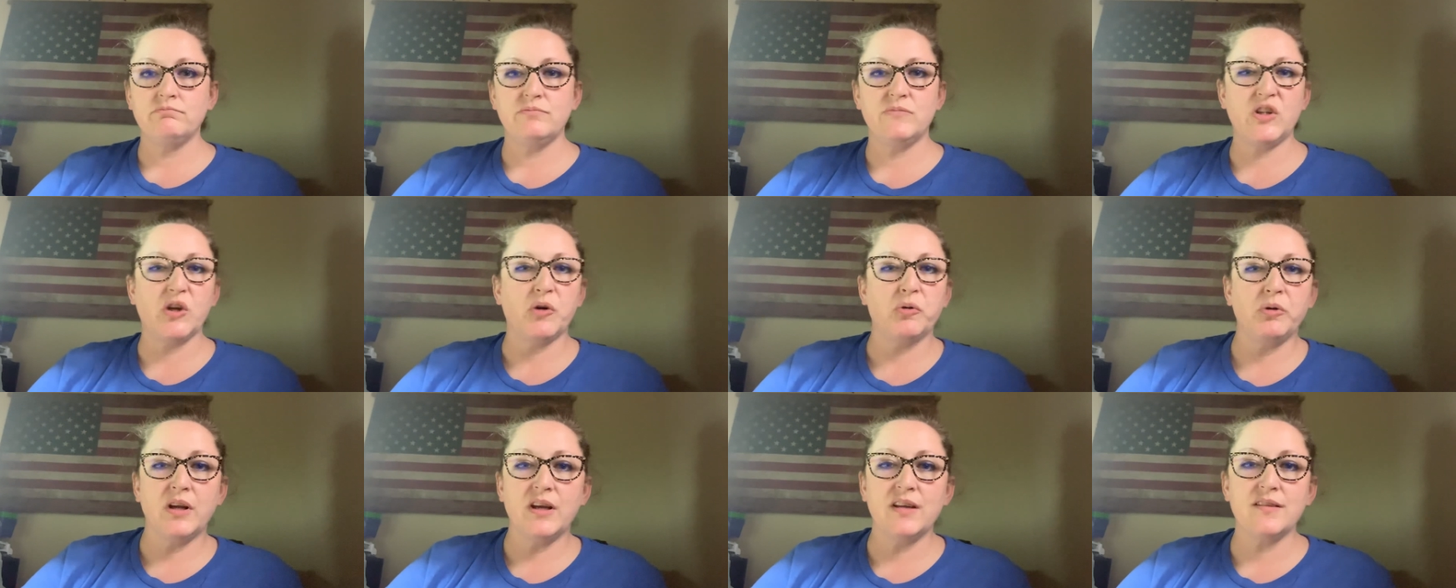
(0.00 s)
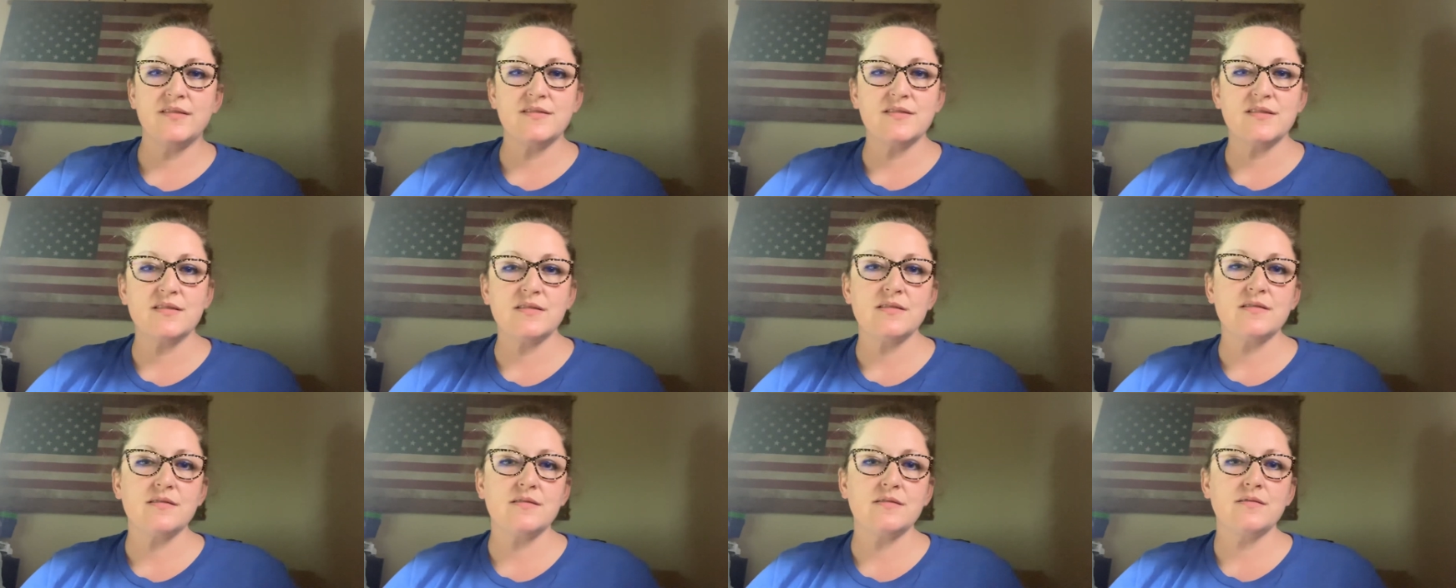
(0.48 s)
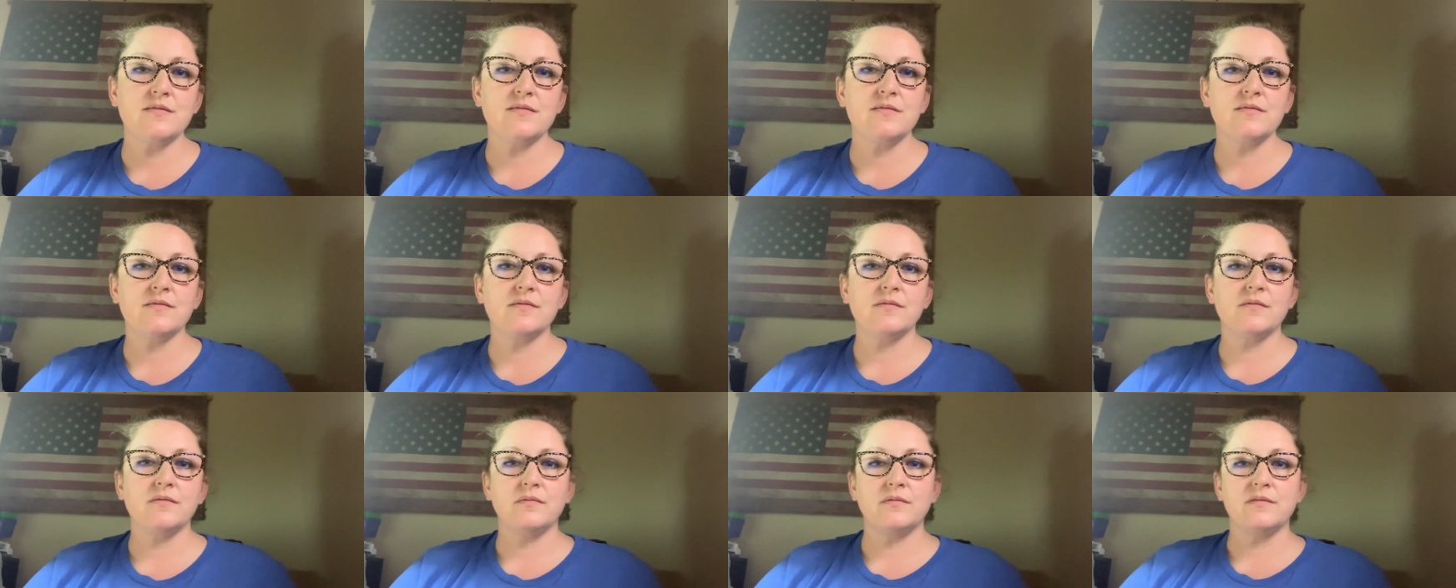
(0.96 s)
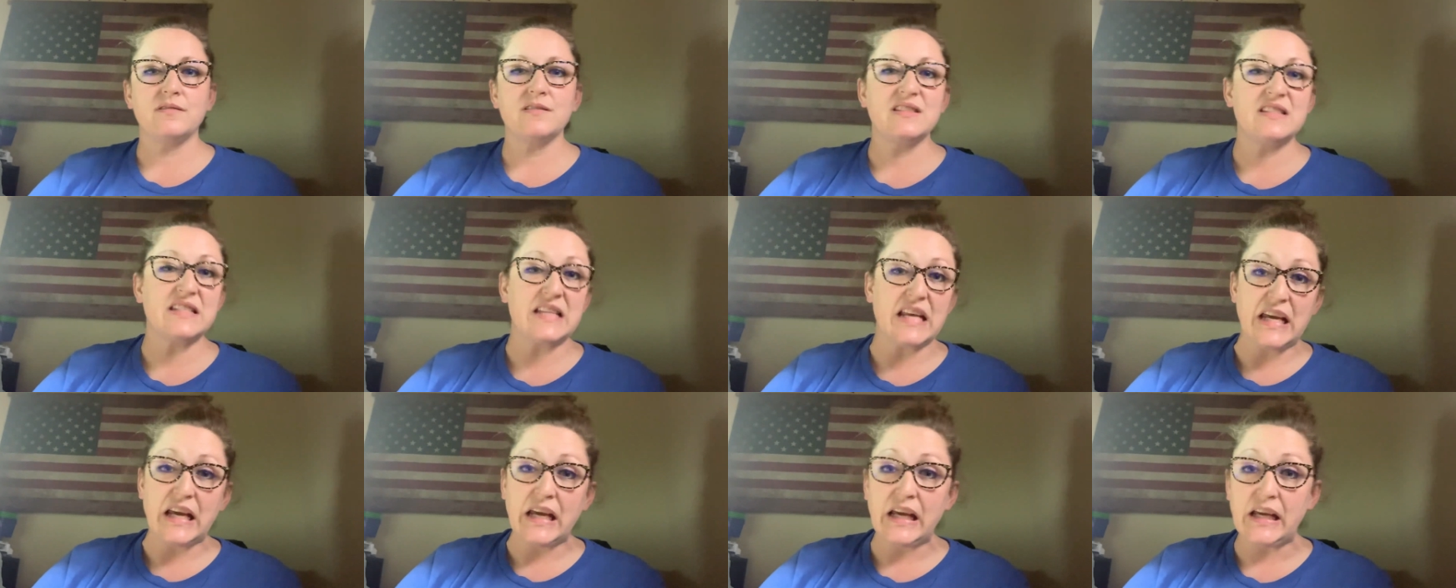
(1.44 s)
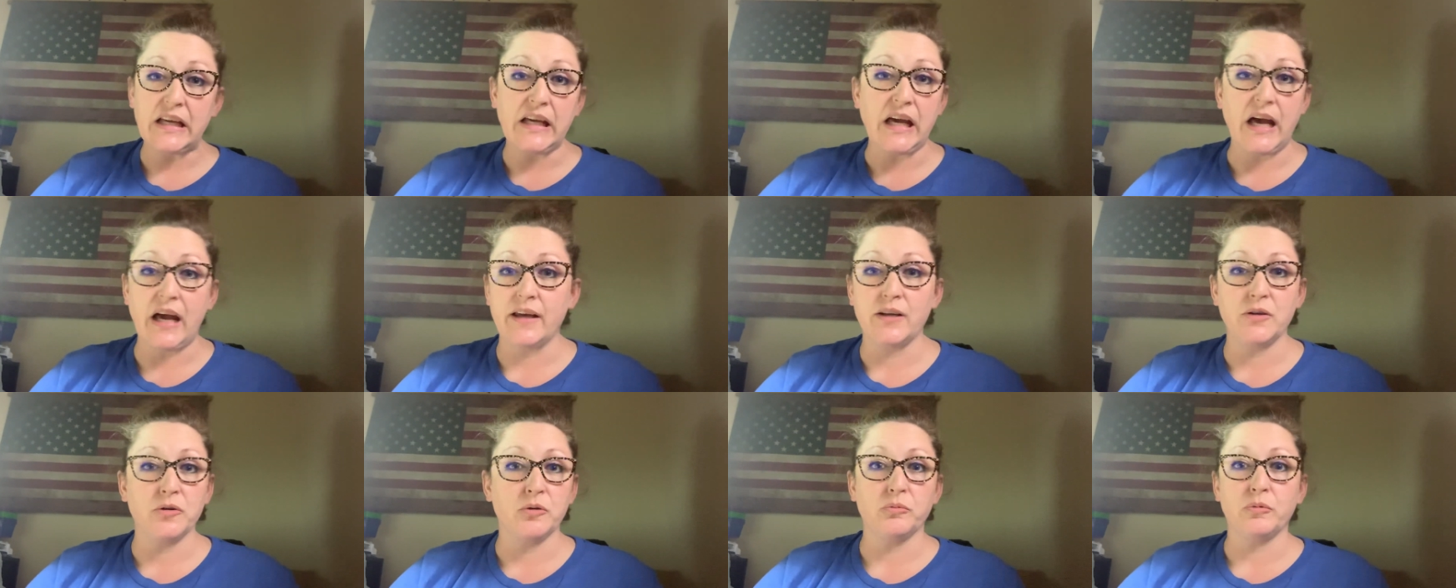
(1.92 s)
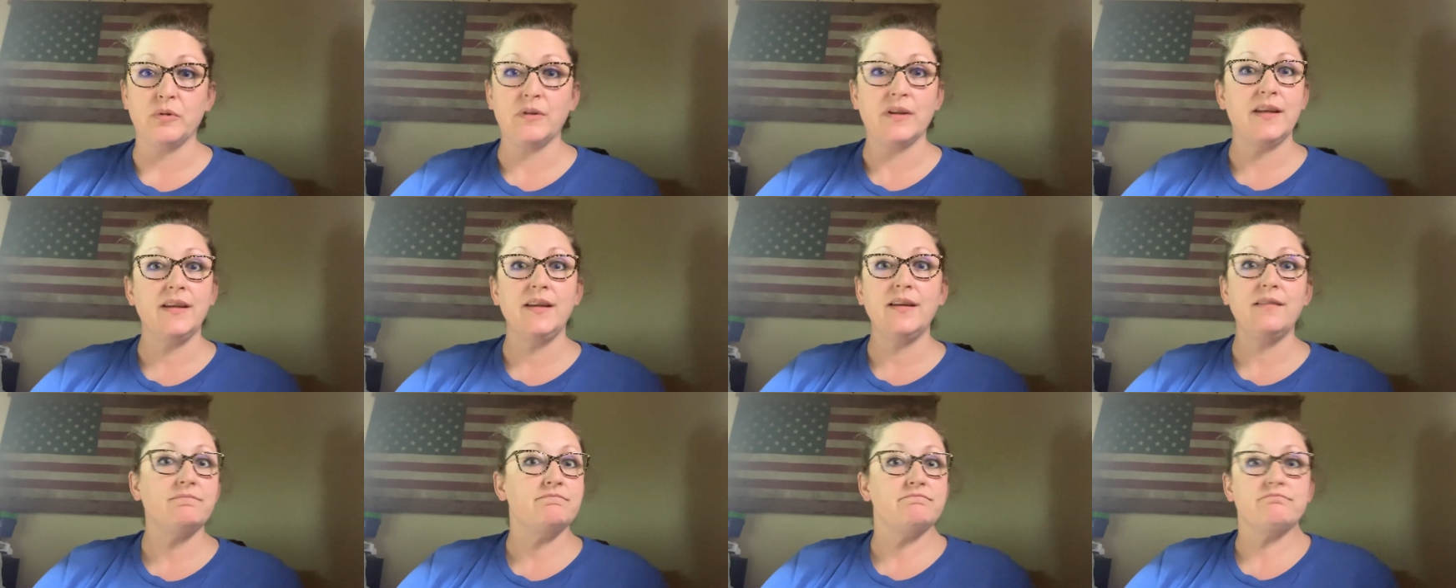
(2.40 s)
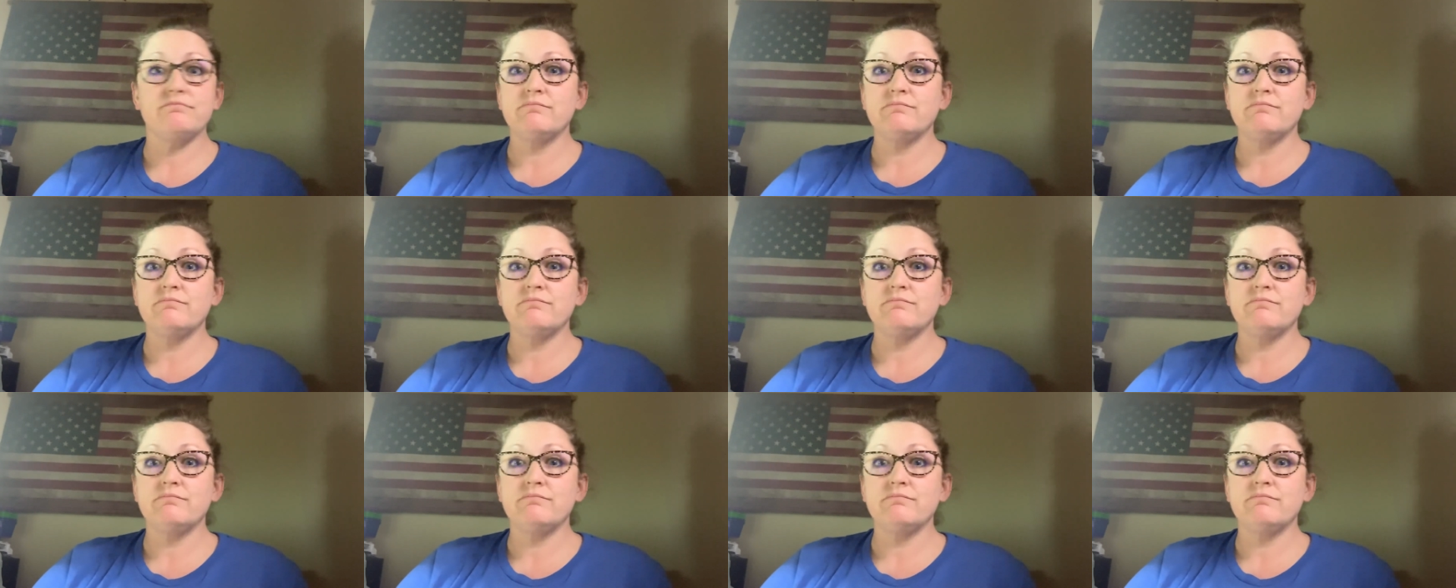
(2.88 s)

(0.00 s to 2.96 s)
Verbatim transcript: donuts, steak, I don't really,